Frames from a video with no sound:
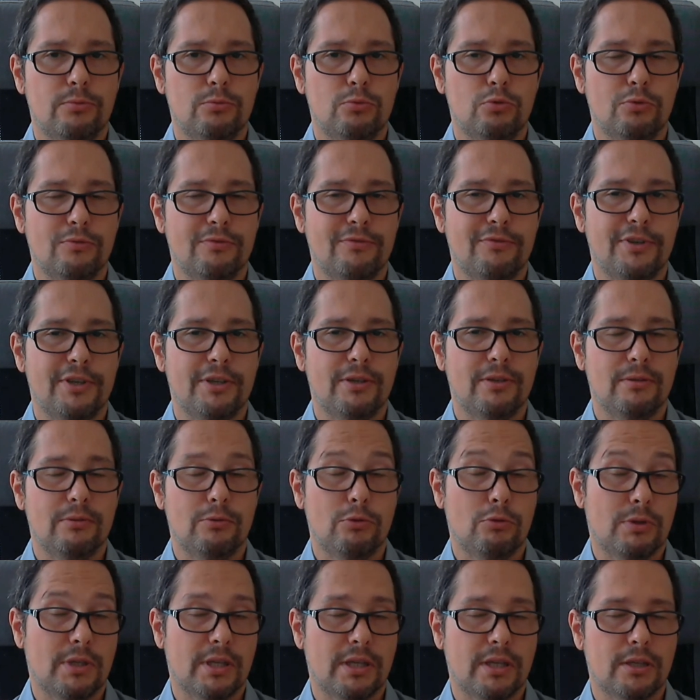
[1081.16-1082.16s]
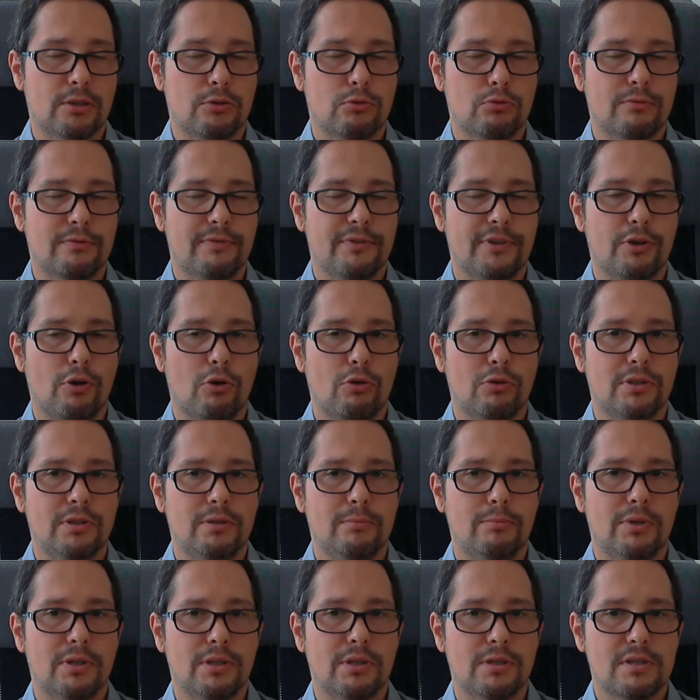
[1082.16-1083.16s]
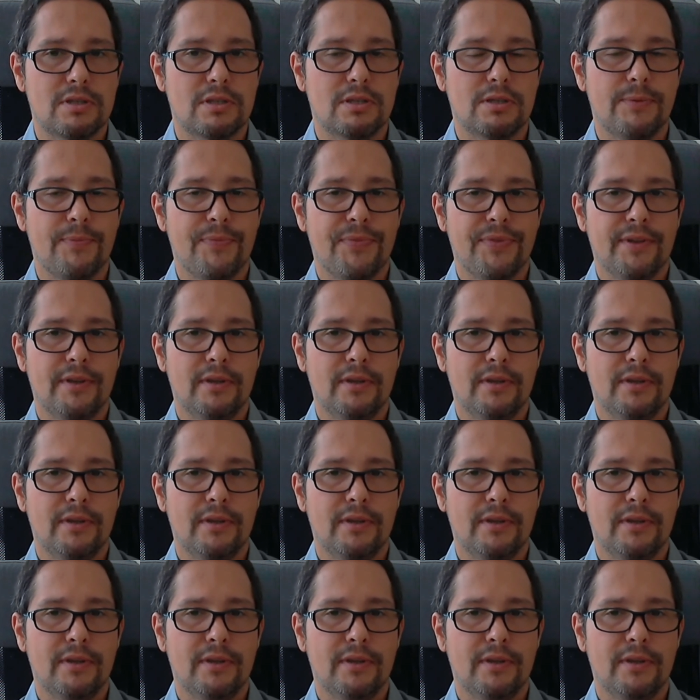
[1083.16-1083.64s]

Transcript: two free, you can get two free audibles.